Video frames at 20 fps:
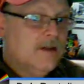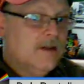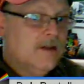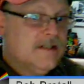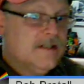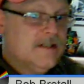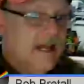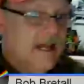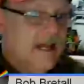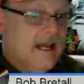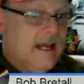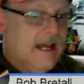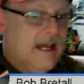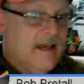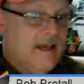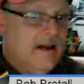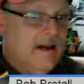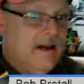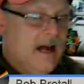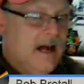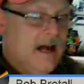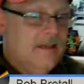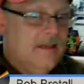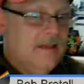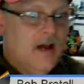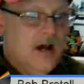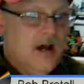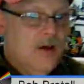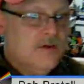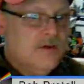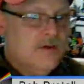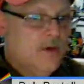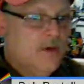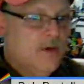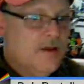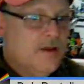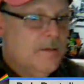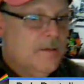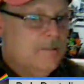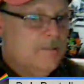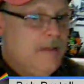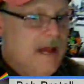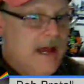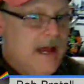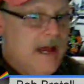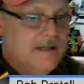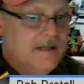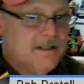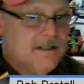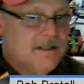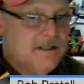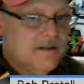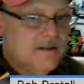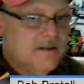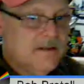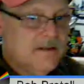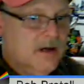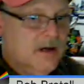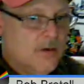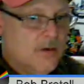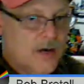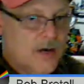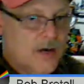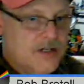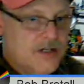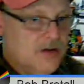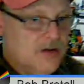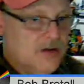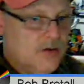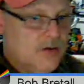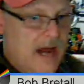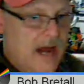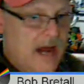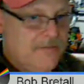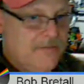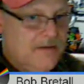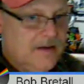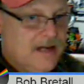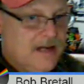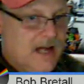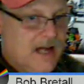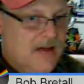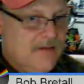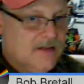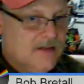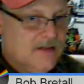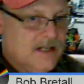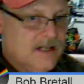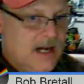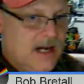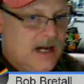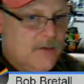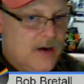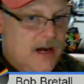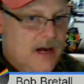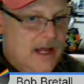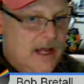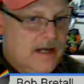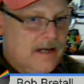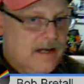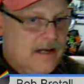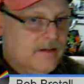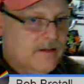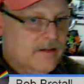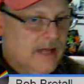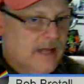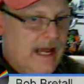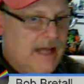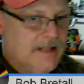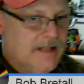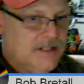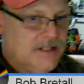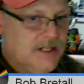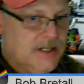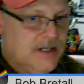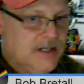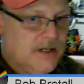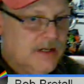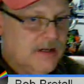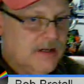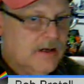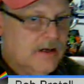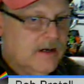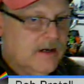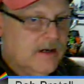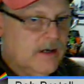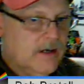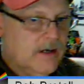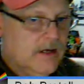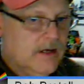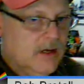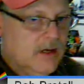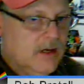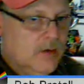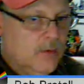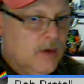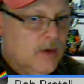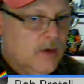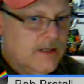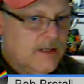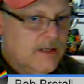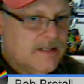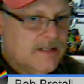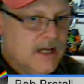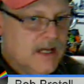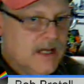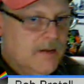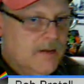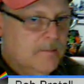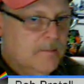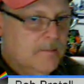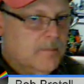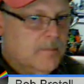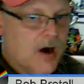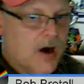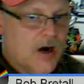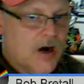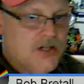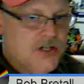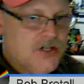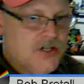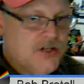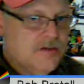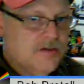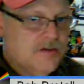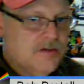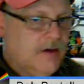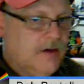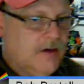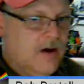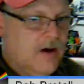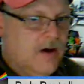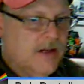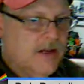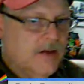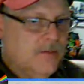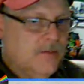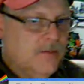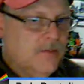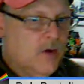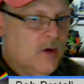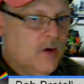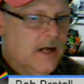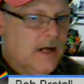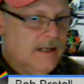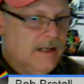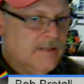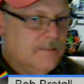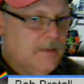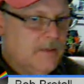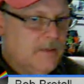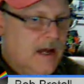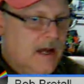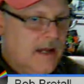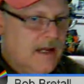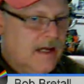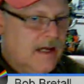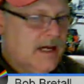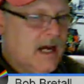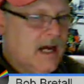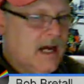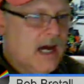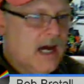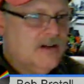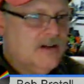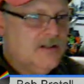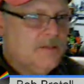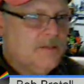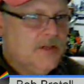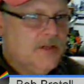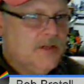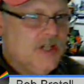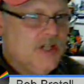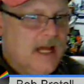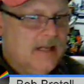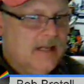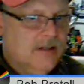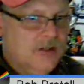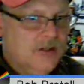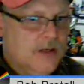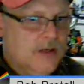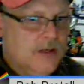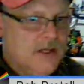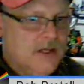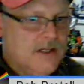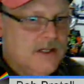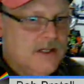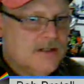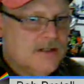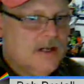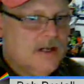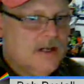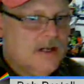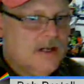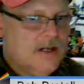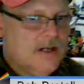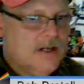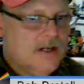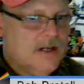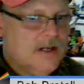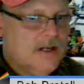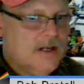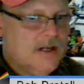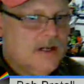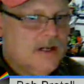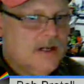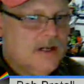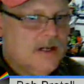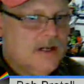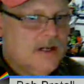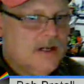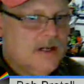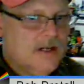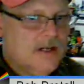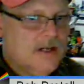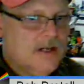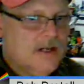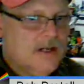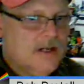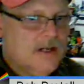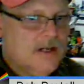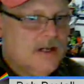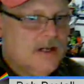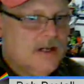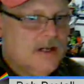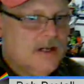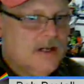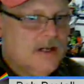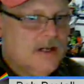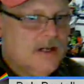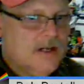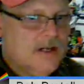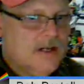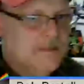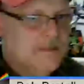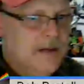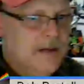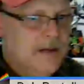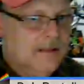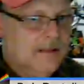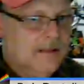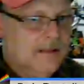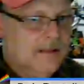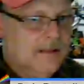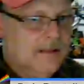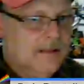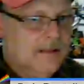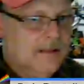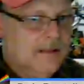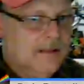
say that I thought was one of the best original graphic novels that I read in the last year was March, Volume 1. It's by Congressman John Lewis, with art by Nate Powell, and it's about the